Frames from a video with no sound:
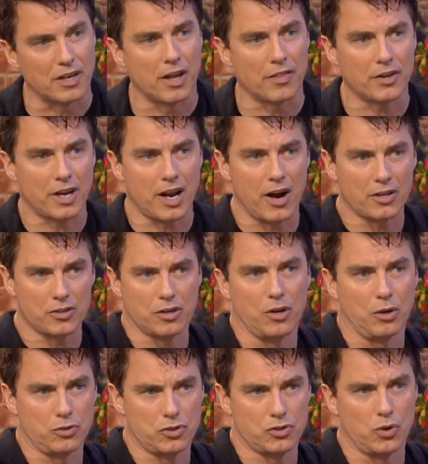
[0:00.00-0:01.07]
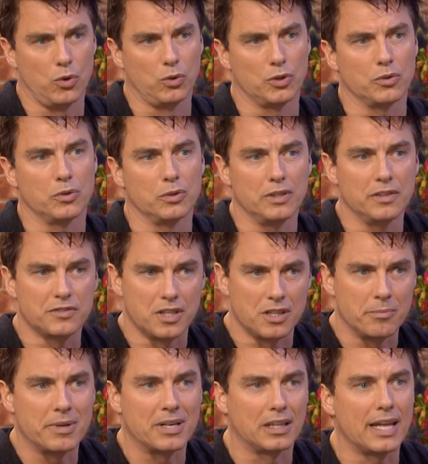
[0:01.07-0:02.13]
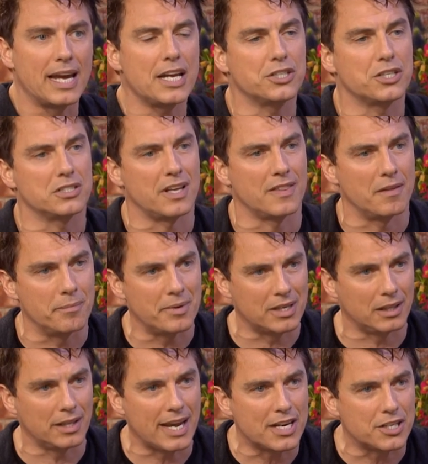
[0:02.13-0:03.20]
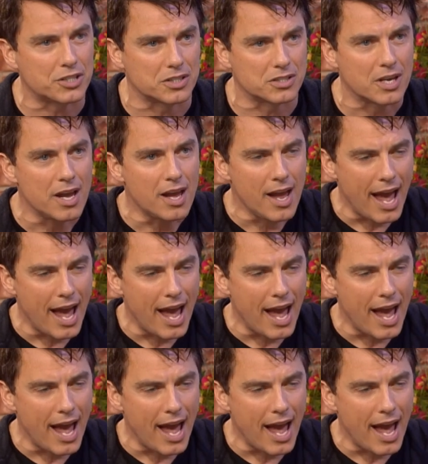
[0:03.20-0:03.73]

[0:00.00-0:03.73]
another character called Solon who lives in the Middle Ages, and the Middle Ages